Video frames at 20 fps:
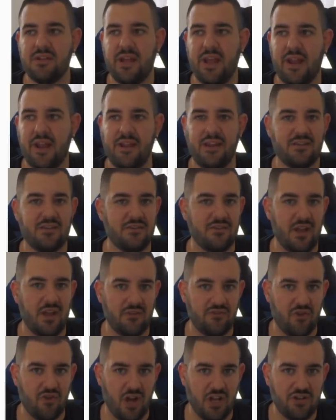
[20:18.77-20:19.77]
and he's
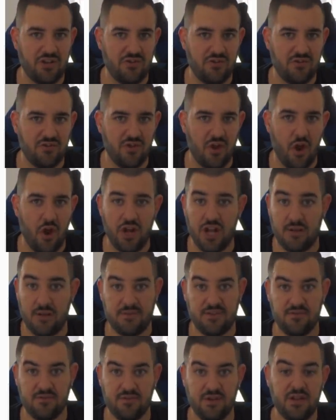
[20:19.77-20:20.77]
trying to own
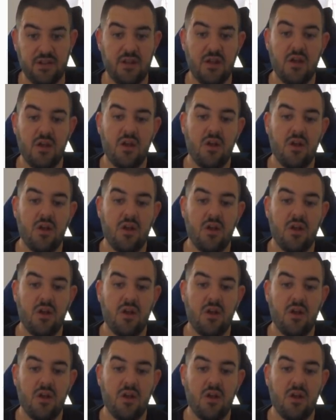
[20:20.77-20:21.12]
up to it,